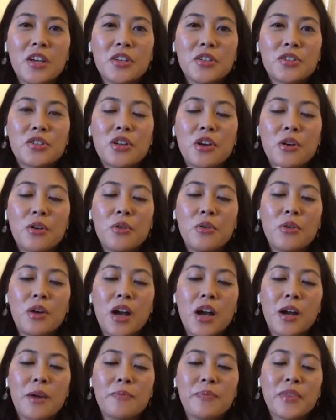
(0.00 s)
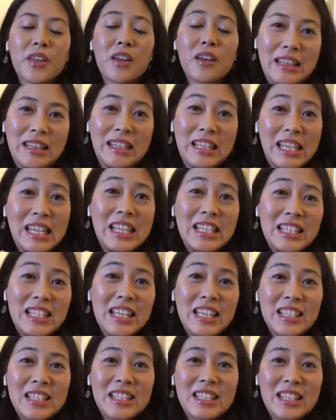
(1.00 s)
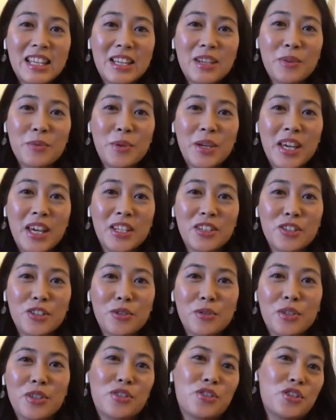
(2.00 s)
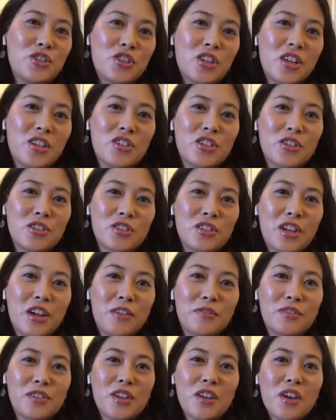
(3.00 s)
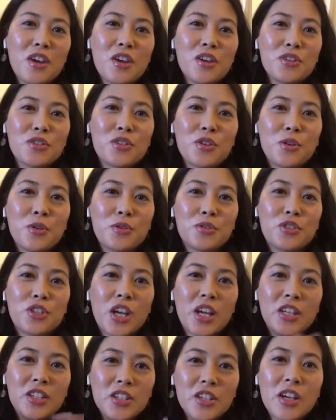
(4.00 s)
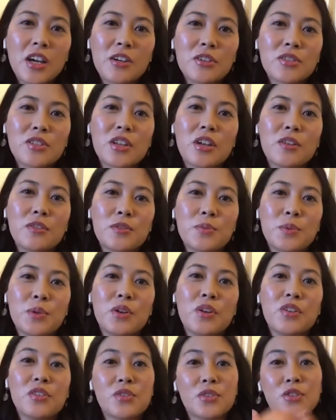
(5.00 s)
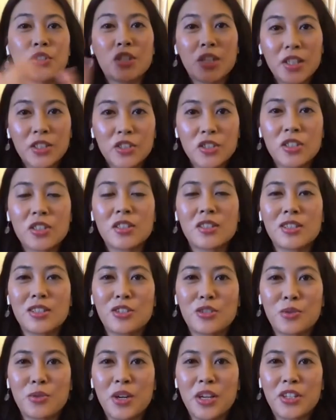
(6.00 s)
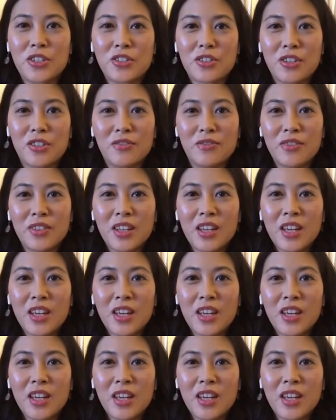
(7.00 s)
So the easiest thing we can do is to change ourselves. So changing ourselves will also change the situation.